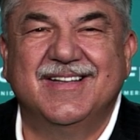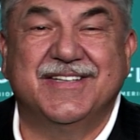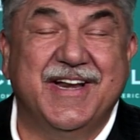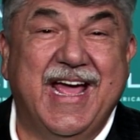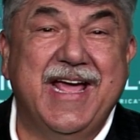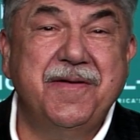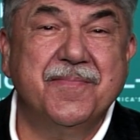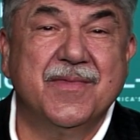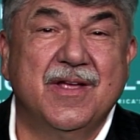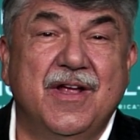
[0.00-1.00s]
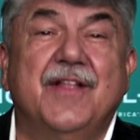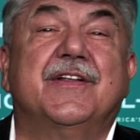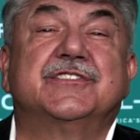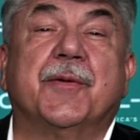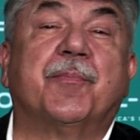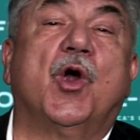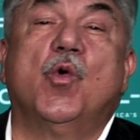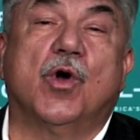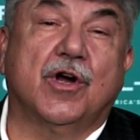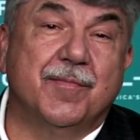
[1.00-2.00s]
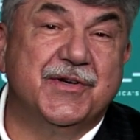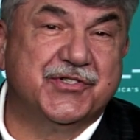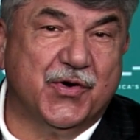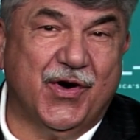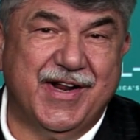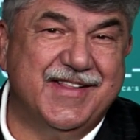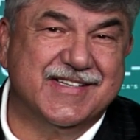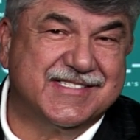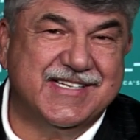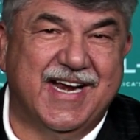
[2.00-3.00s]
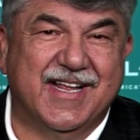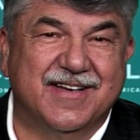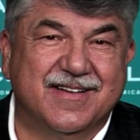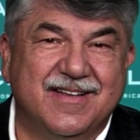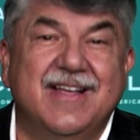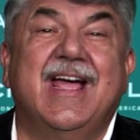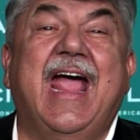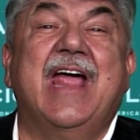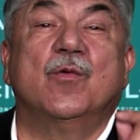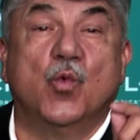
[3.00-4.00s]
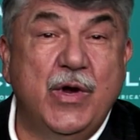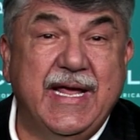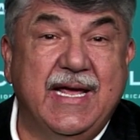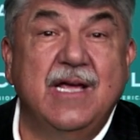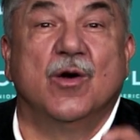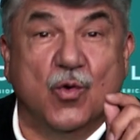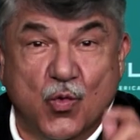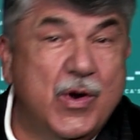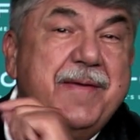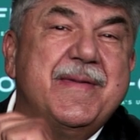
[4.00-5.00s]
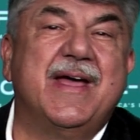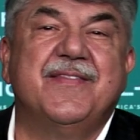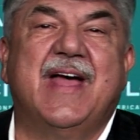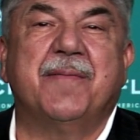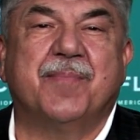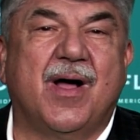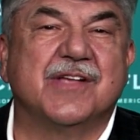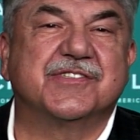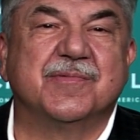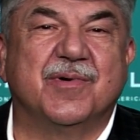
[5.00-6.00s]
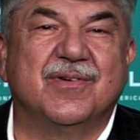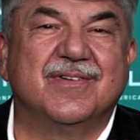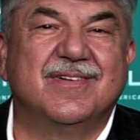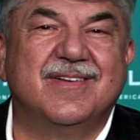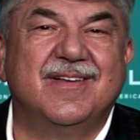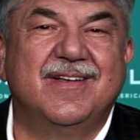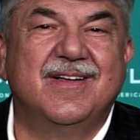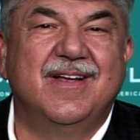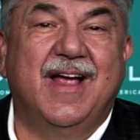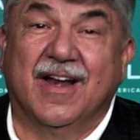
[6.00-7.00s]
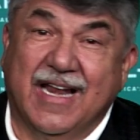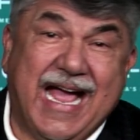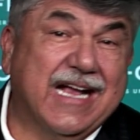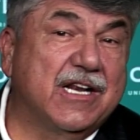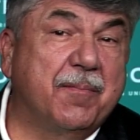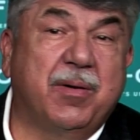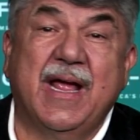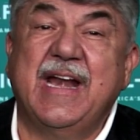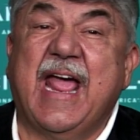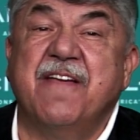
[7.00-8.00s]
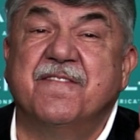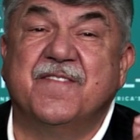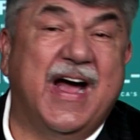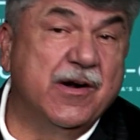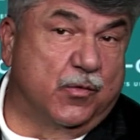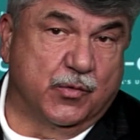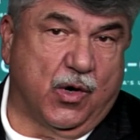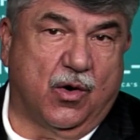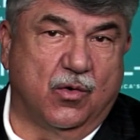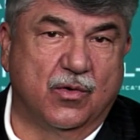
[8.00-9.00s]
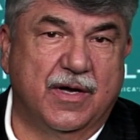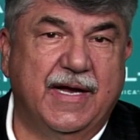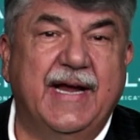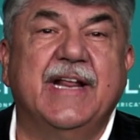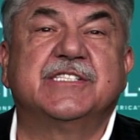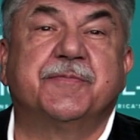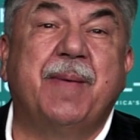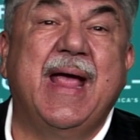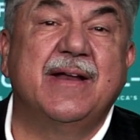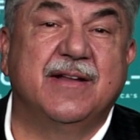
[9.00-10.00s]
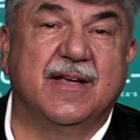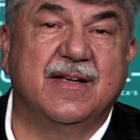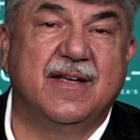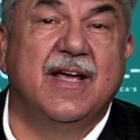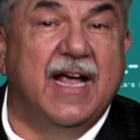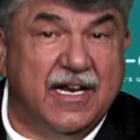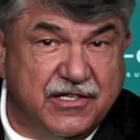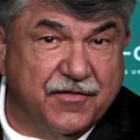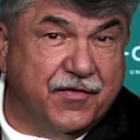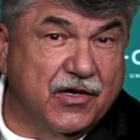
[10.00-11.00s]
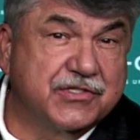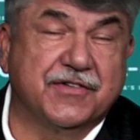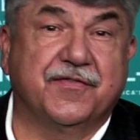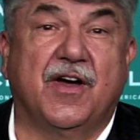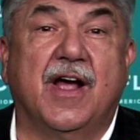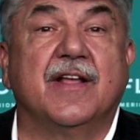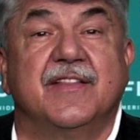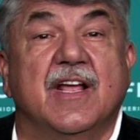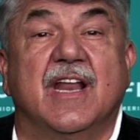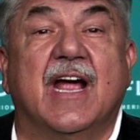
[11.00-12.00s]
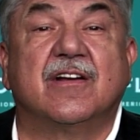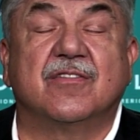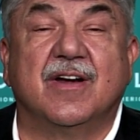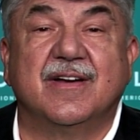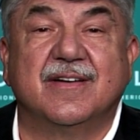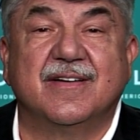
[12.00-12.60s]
Today, there's a pro-worker majority in the Senate, and we made that possible. And LCLAA played a vital role in expanding and diversifying the electorate.